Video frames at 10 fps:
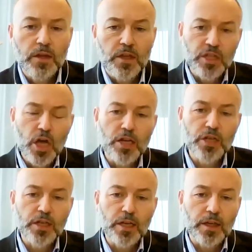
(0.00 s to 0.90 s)

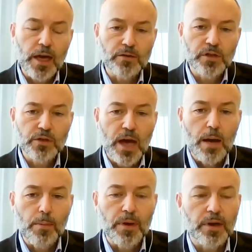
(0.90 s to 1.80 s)
technology that allows this to
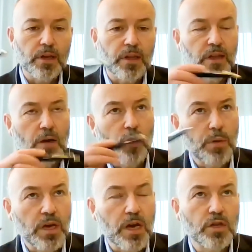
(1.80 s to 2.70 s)
happen, that would
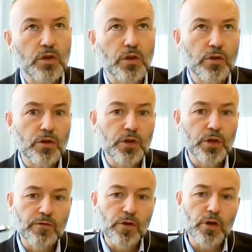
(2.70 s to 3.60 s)
be a
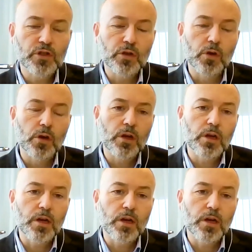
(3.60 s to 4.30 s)
universal